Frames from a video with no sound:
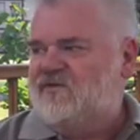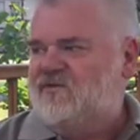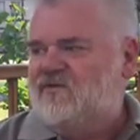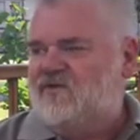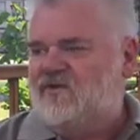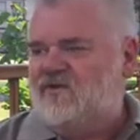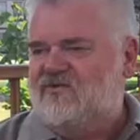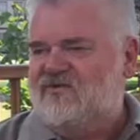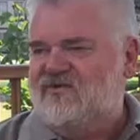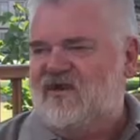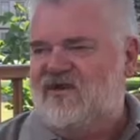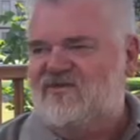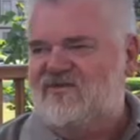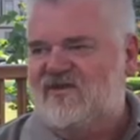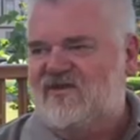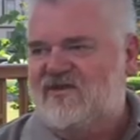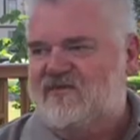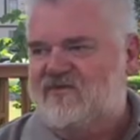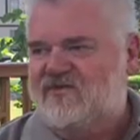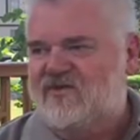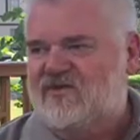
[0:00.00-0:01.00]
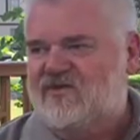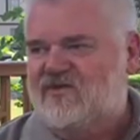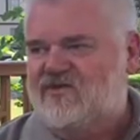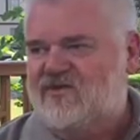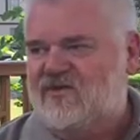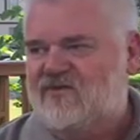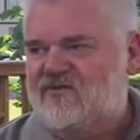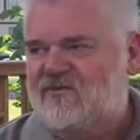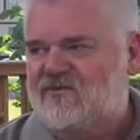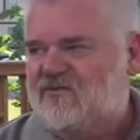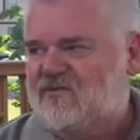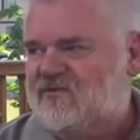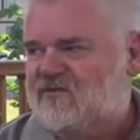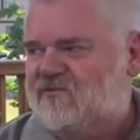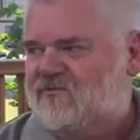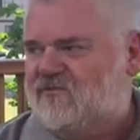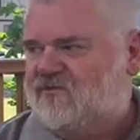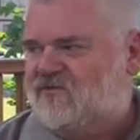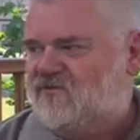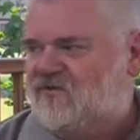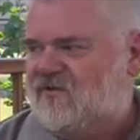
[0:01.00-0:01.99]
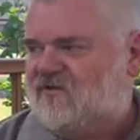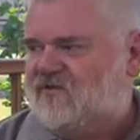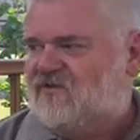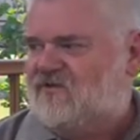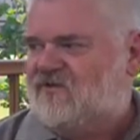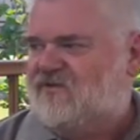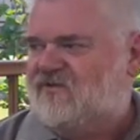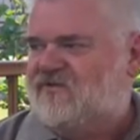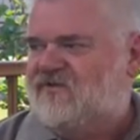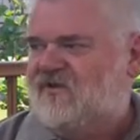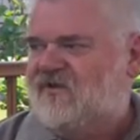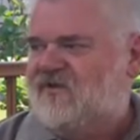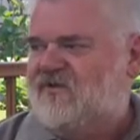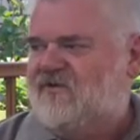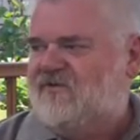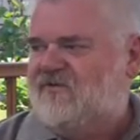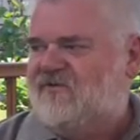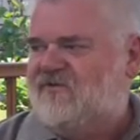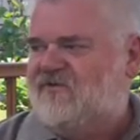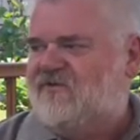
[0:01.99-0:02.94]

because Tarzan lived in the jungle and there was a jungle in Australia,